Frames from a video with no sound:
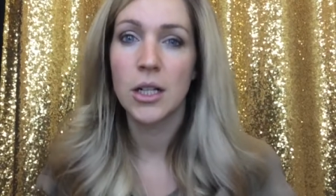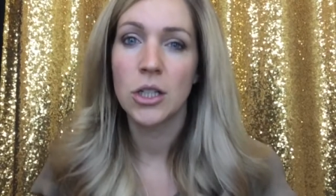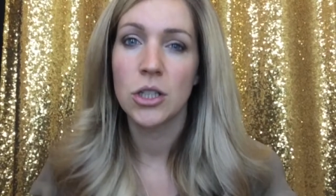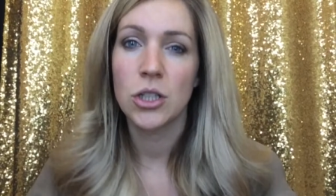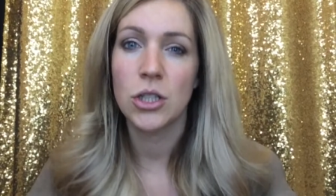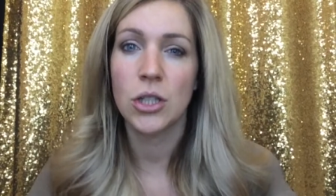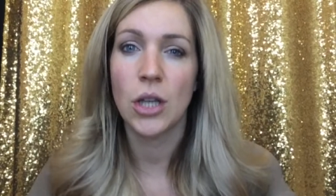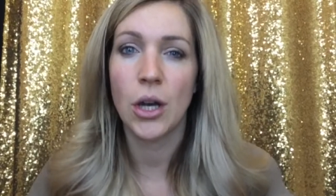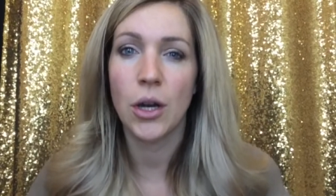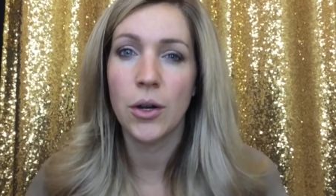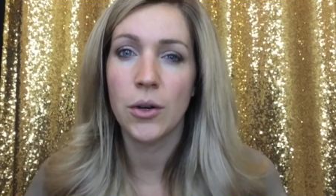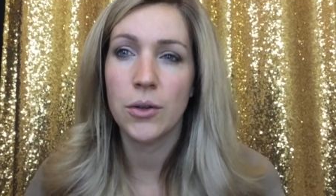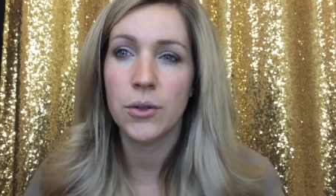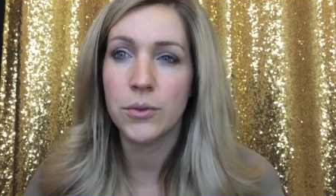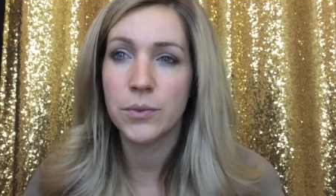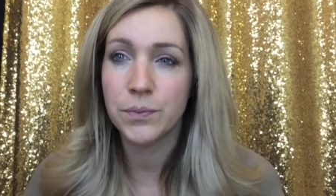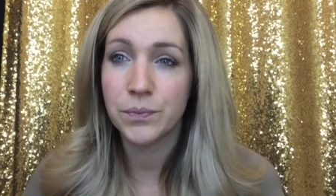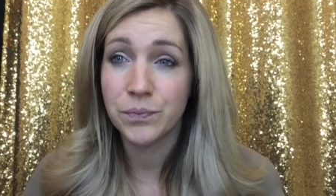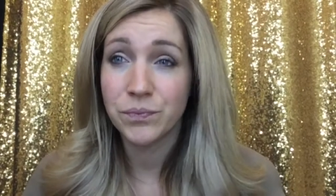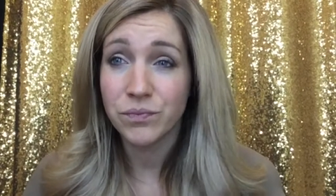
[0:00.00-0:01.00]

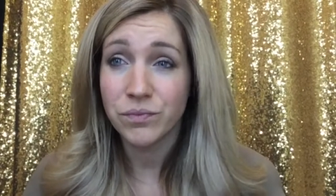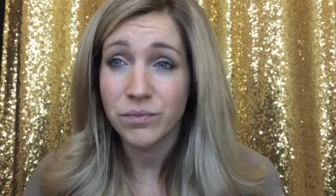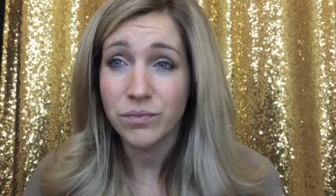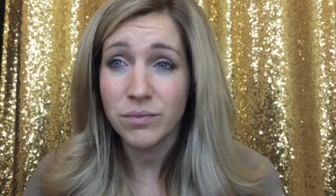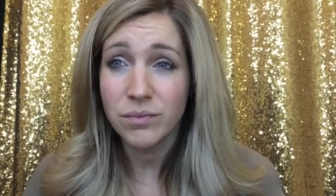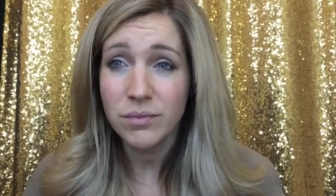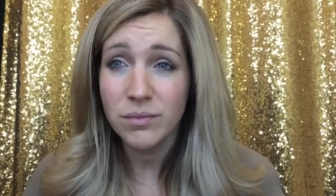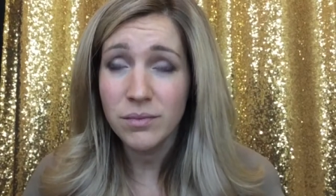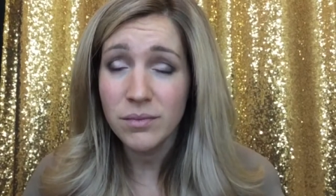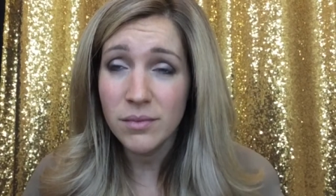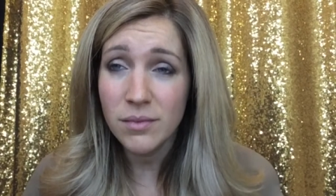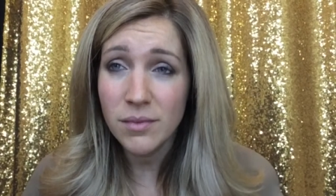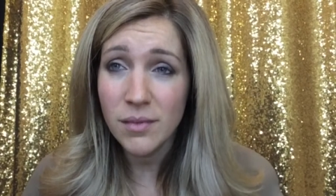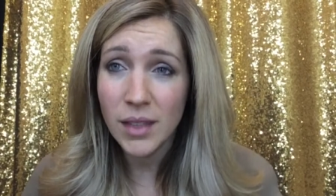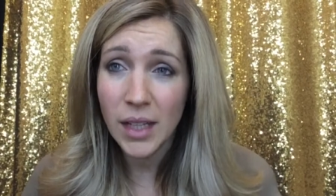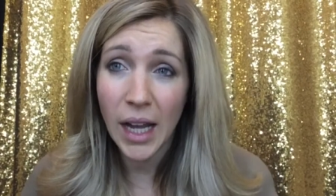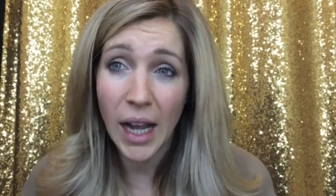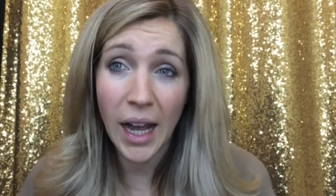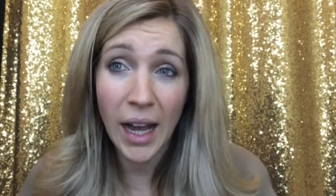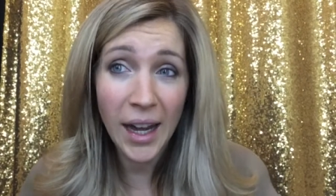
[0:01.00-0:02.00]
So
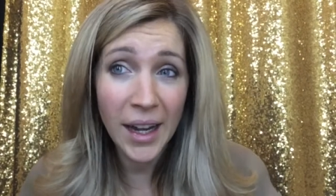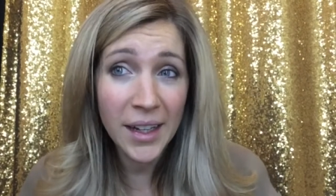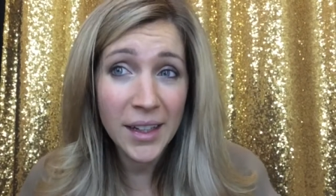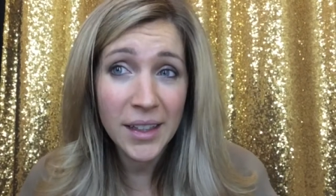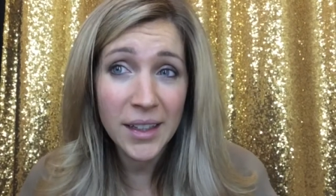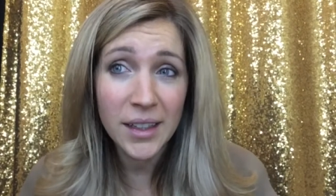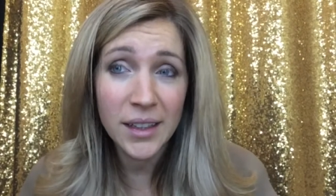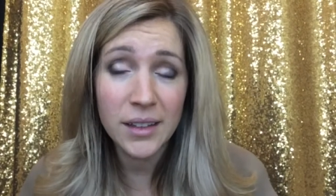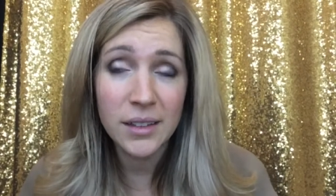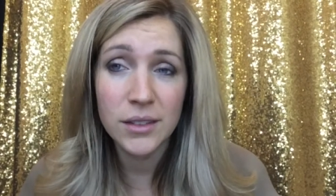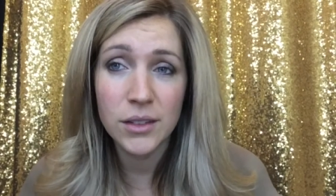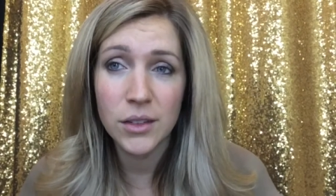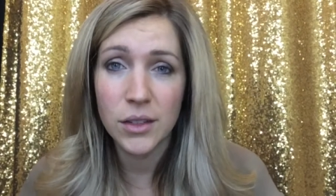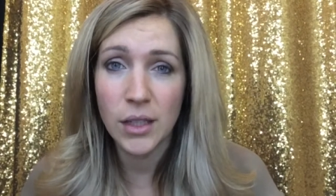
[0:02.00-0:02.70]
I